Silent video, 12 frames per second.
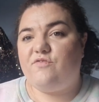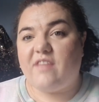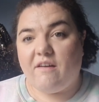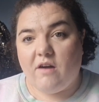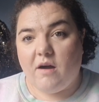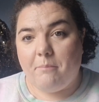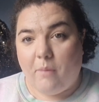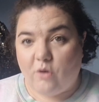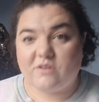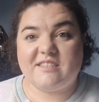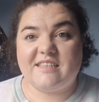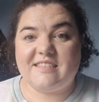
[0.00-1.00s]
There are
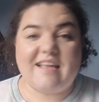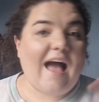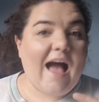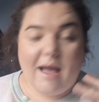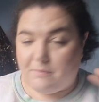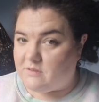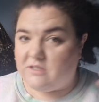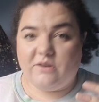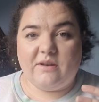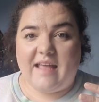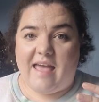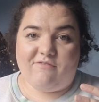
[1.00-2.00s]
boxes
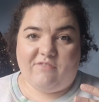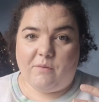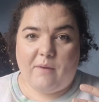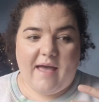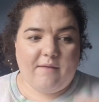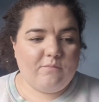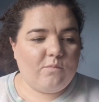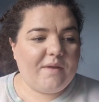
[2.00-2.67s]
absolutely everywhere.